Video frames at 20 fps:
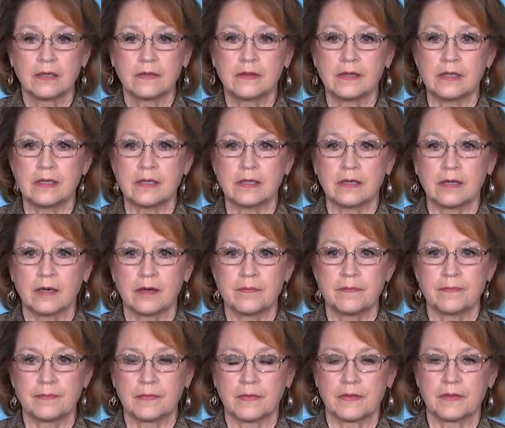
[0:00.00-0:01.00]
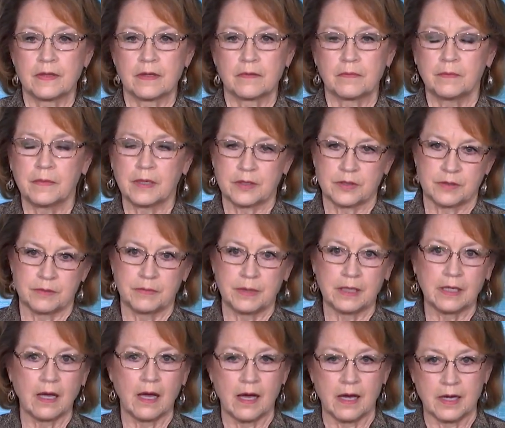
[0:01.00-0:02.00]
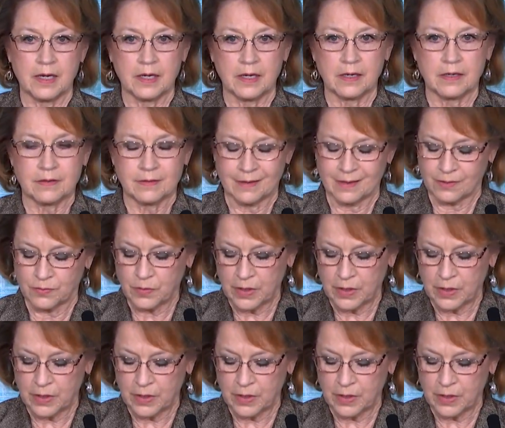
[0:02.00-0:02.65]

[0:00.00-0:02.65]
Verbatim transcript: The, um, I think, Met- Minnehaha uh,